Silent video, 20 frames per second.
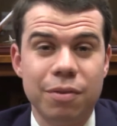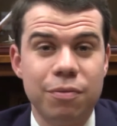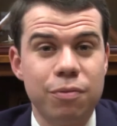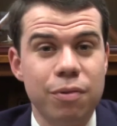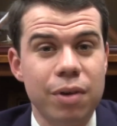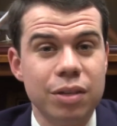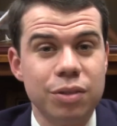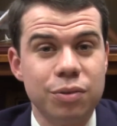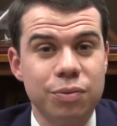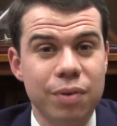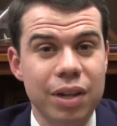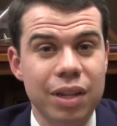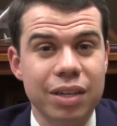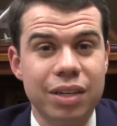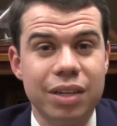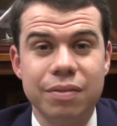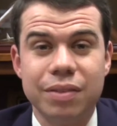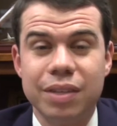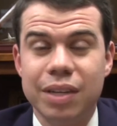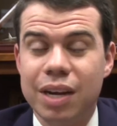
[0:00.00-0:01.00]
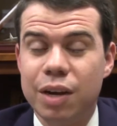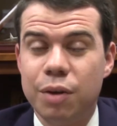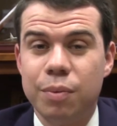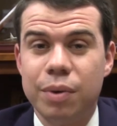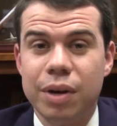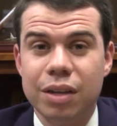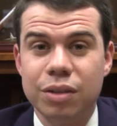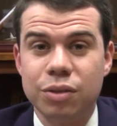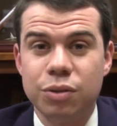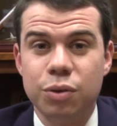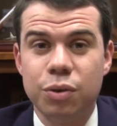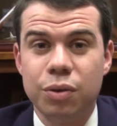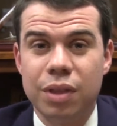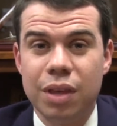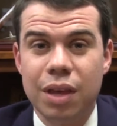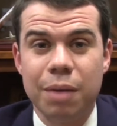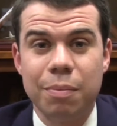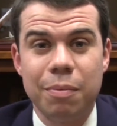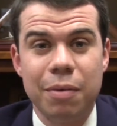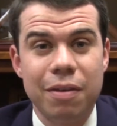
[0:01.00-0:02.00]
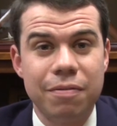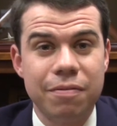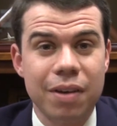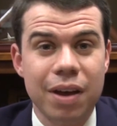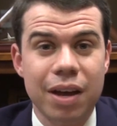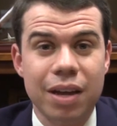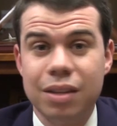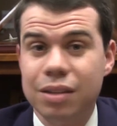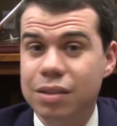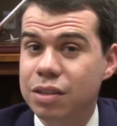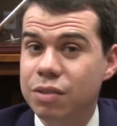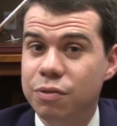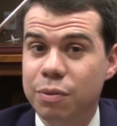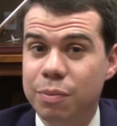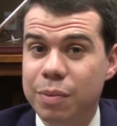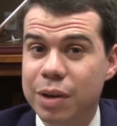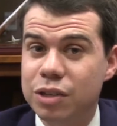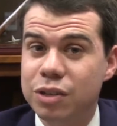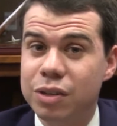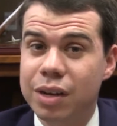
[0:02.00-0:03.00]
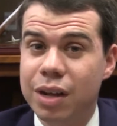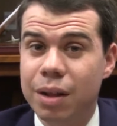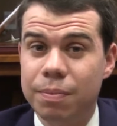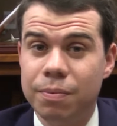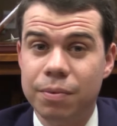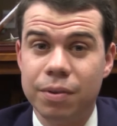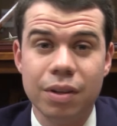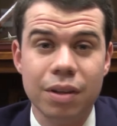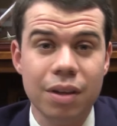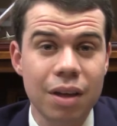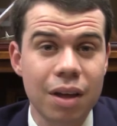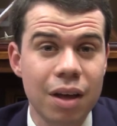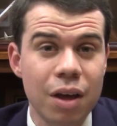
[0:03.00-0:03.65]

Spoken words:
friends, relatives, and anyone else who you think may find this information helpful.